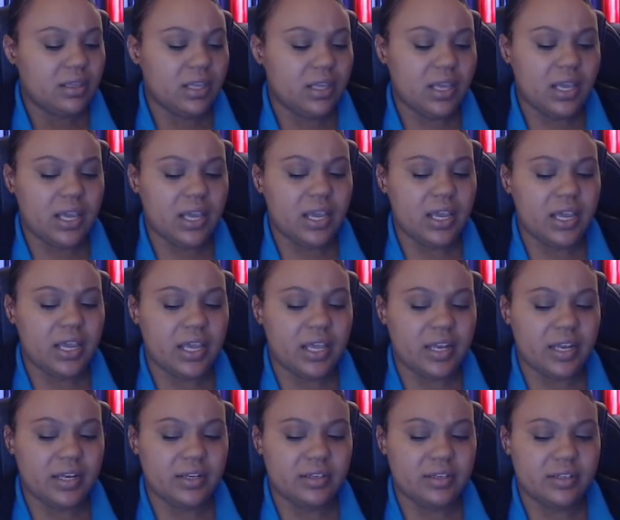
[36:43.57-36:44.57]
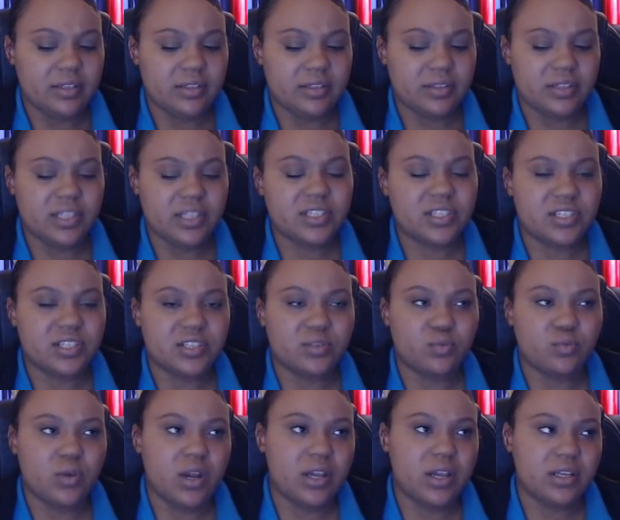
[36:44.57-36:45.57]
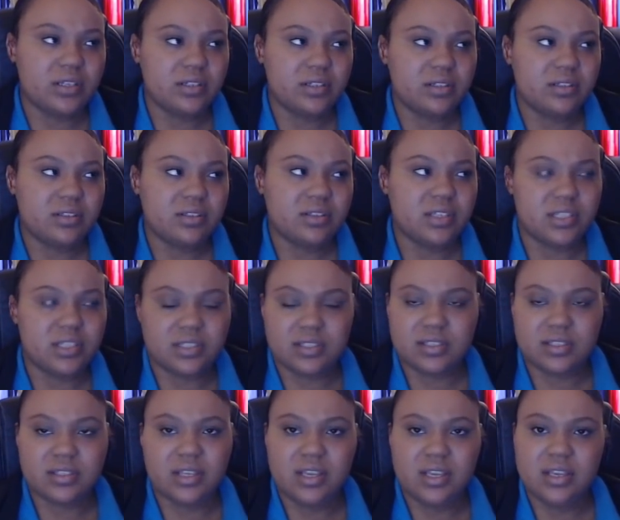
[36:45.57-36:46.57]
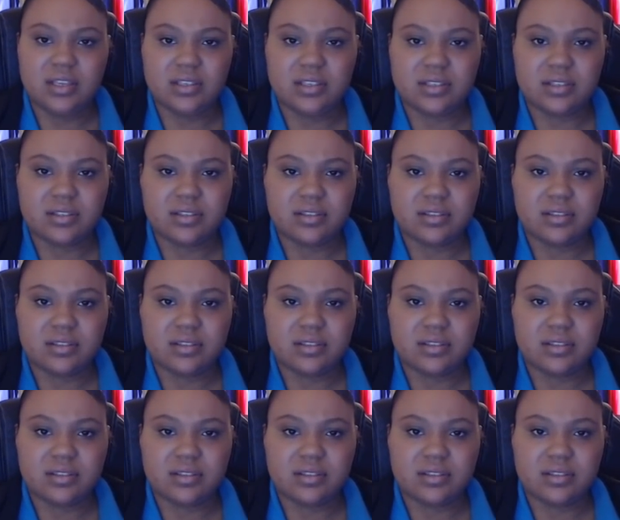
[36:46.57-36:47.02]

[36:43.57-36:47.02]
And this is what this is.